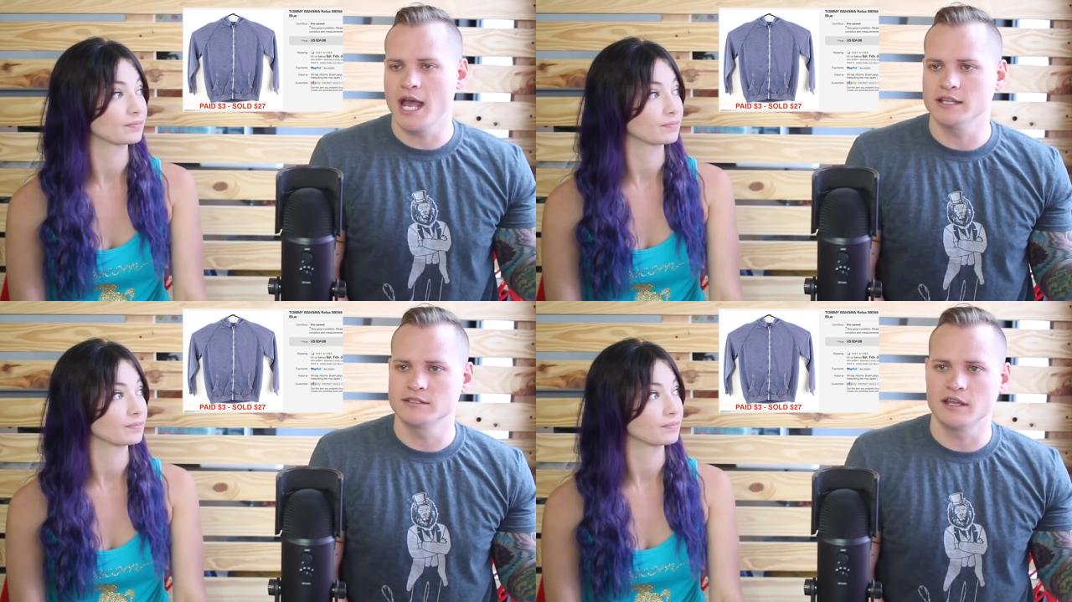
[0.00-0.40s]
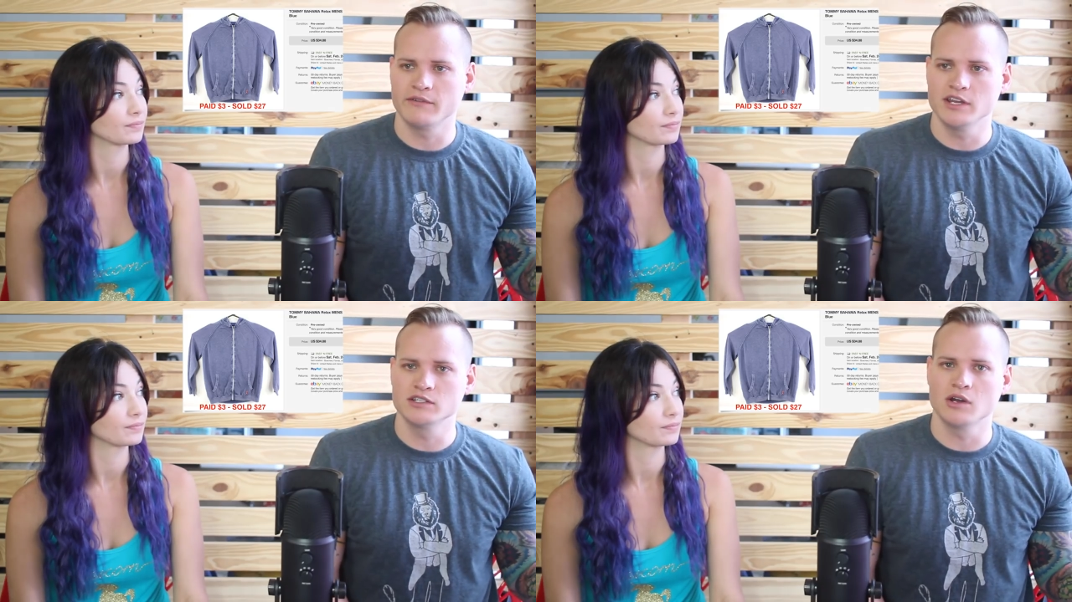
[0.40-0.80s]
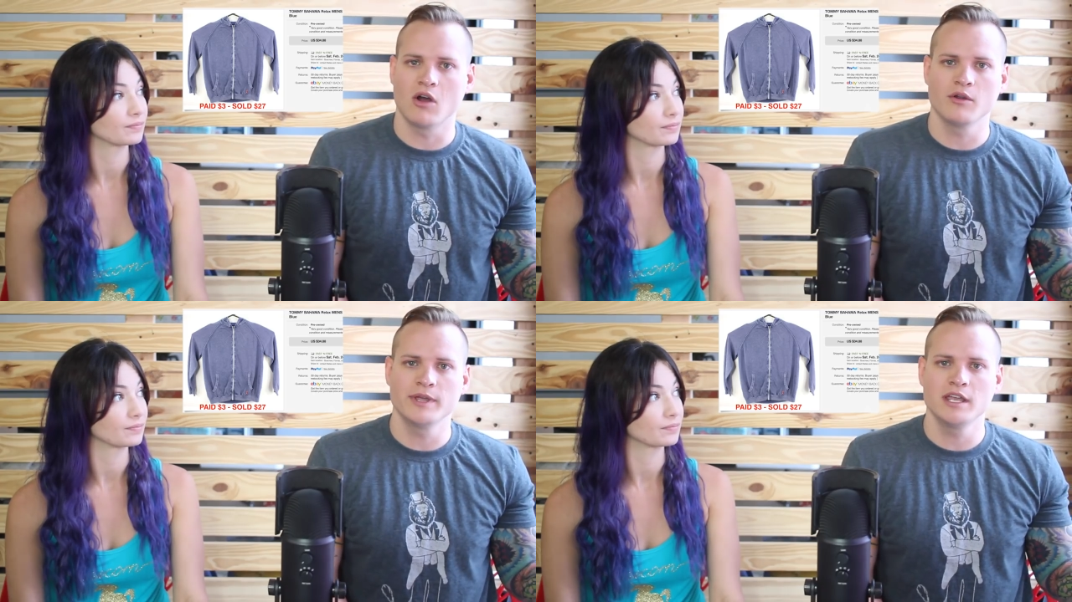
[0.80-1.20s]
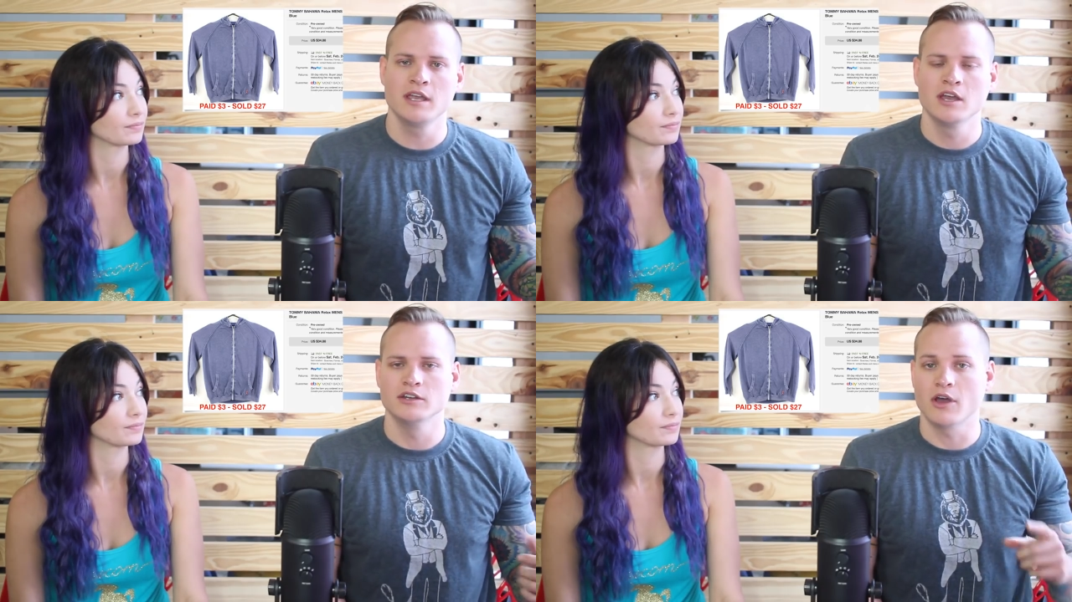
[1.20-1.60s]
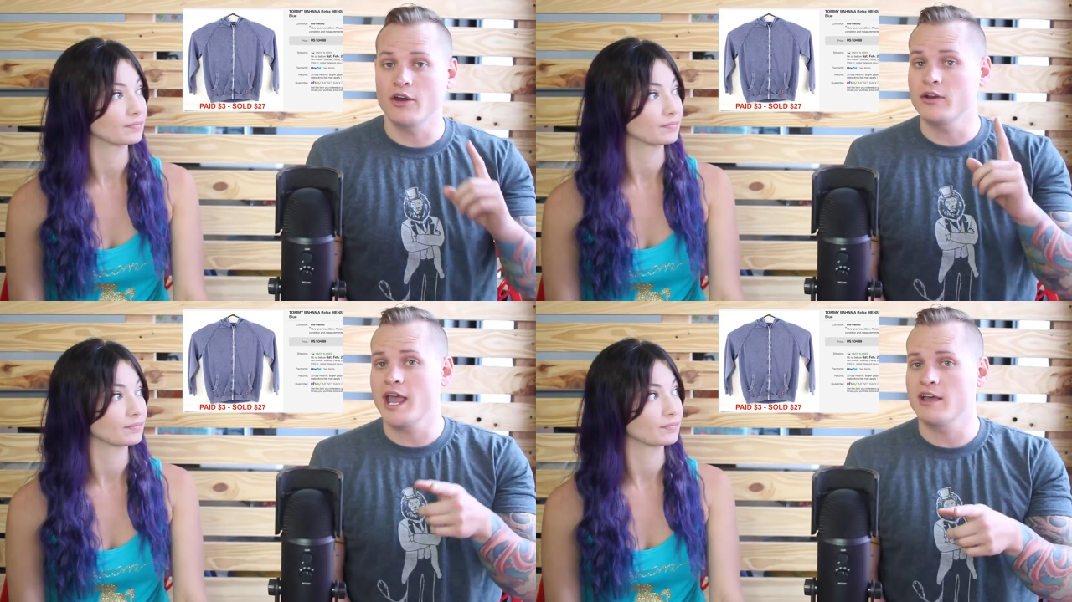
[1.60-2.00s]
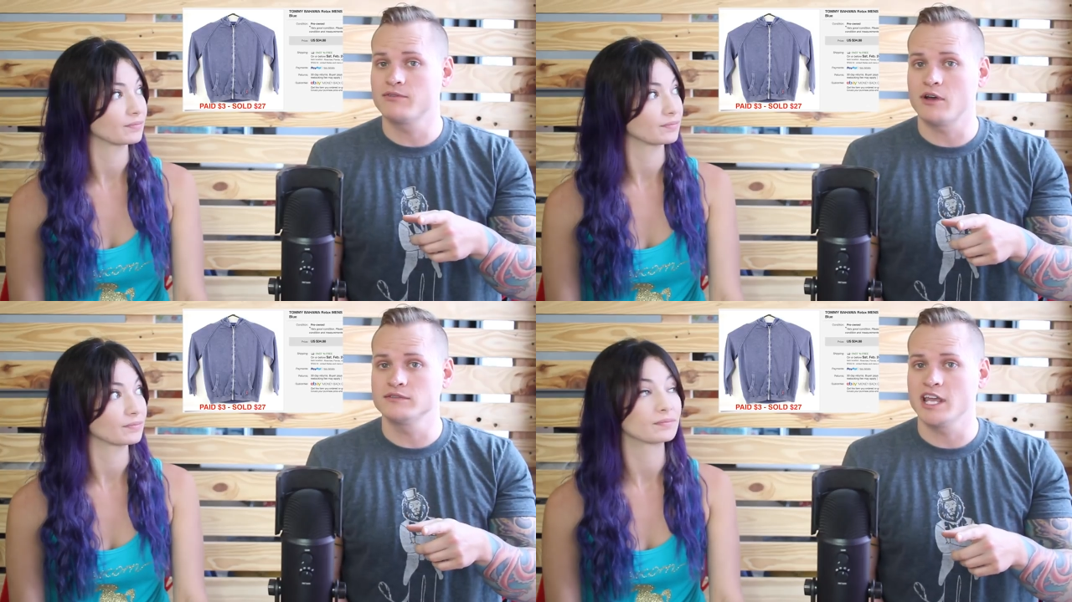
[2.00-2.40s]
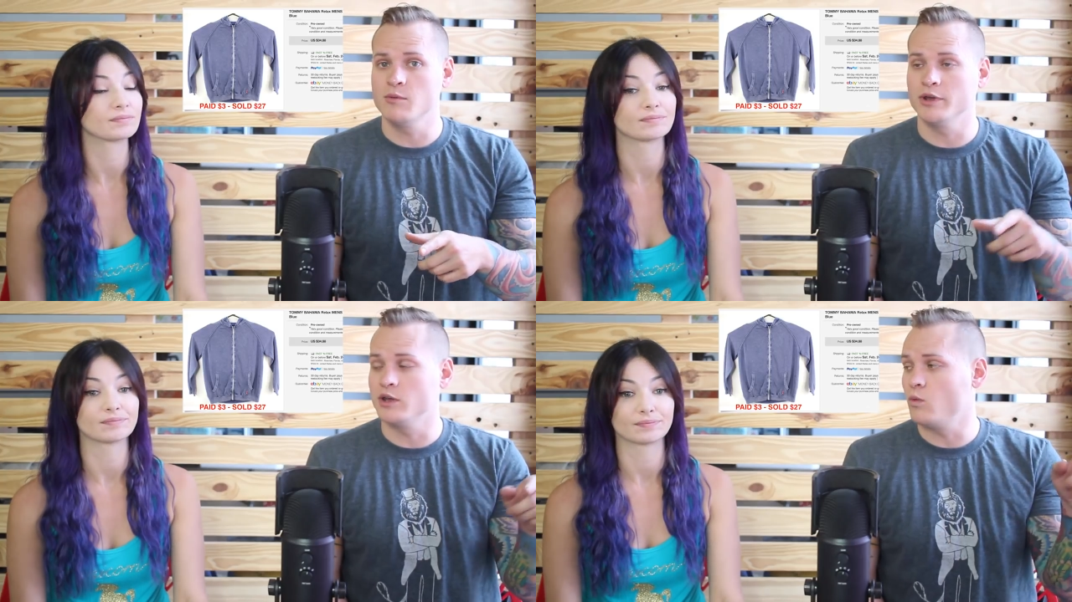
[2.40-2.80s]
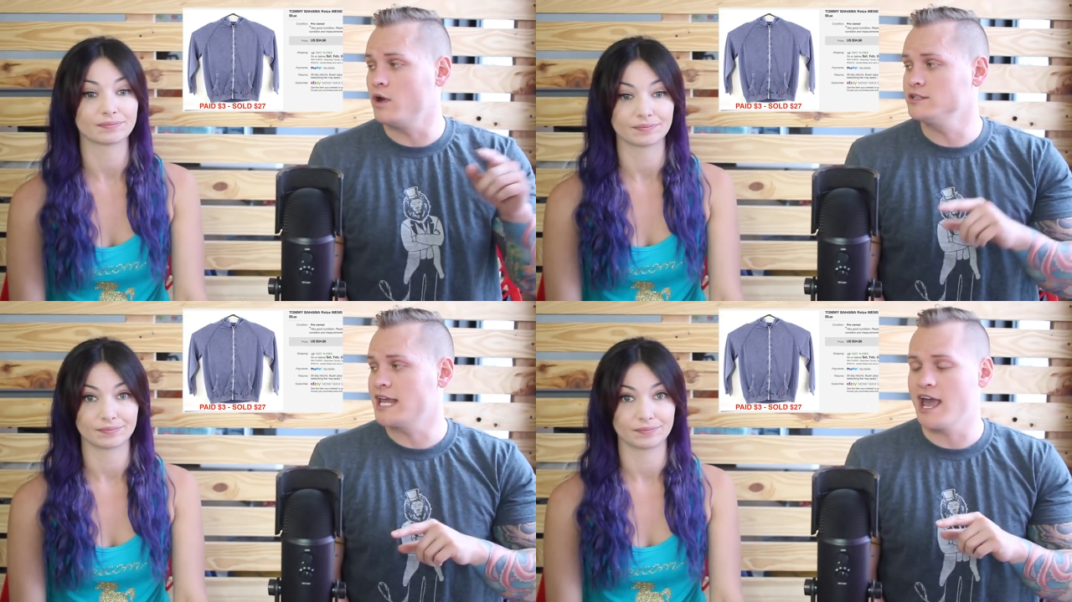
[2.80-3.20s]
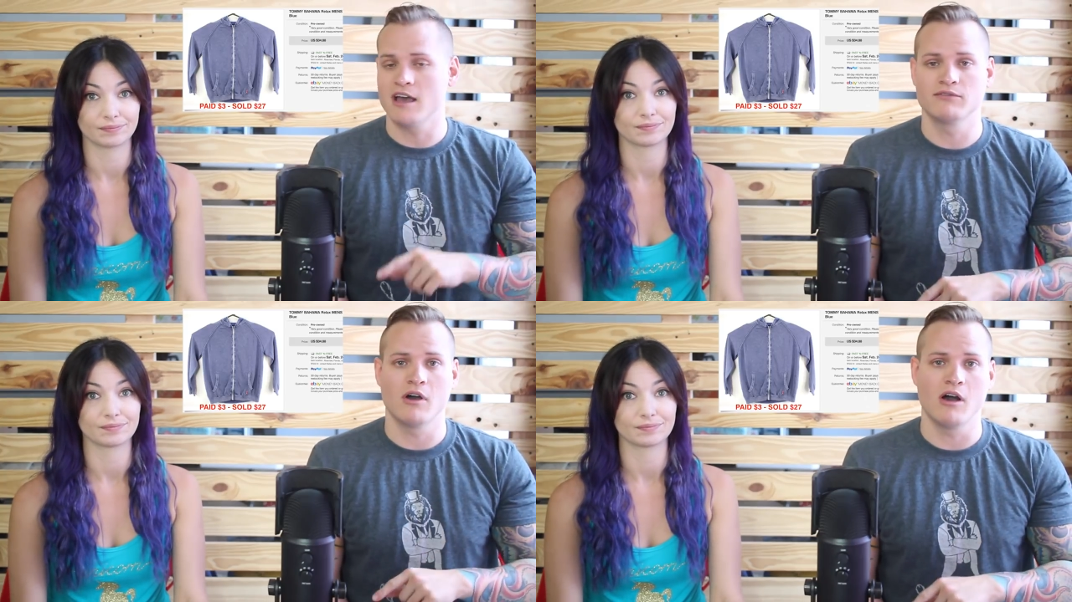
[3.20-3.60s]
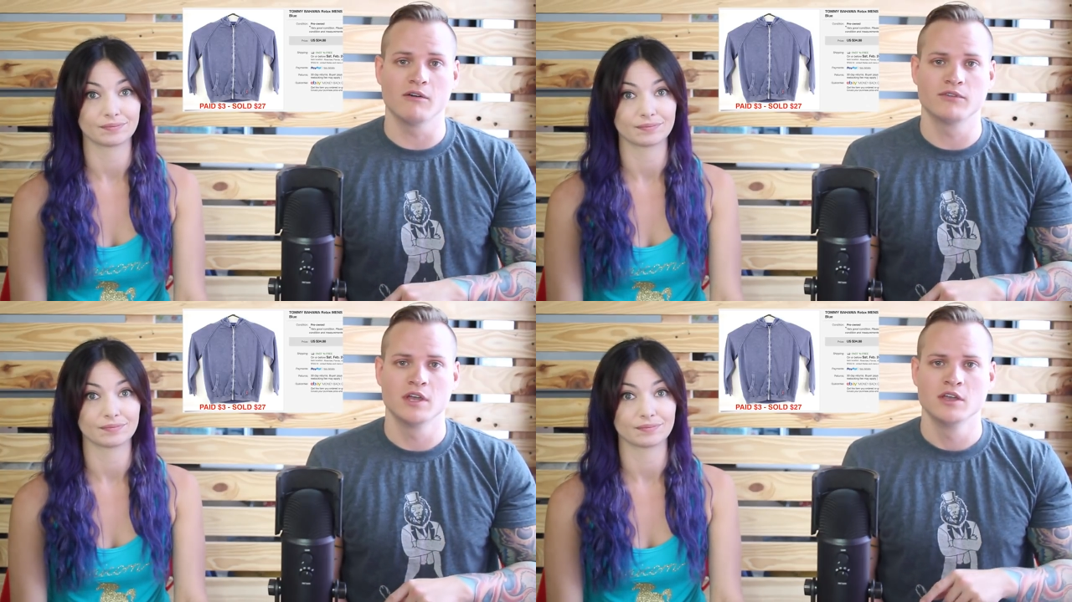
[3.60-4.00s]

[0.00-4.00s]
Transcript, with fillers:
Speaker 1: at Salvation Army. Not on a half off day, but it was half off.